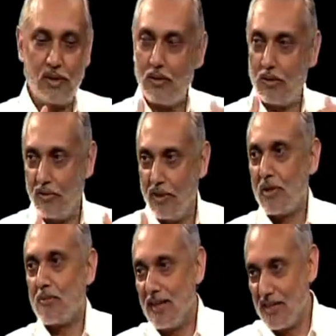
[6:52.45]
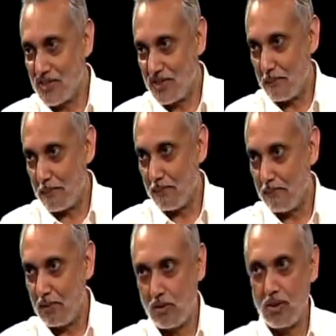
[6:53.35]
away from relationship.
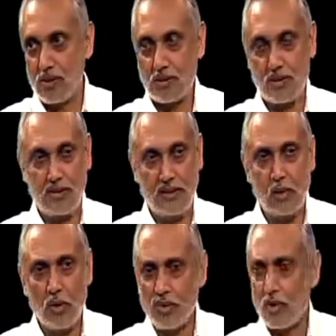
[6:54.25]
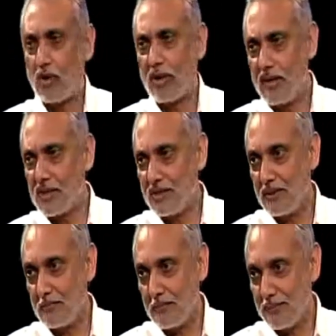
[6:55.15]
Because ego is all
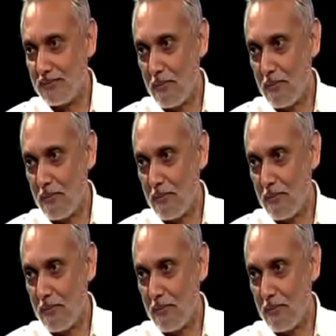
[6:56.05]
relationship.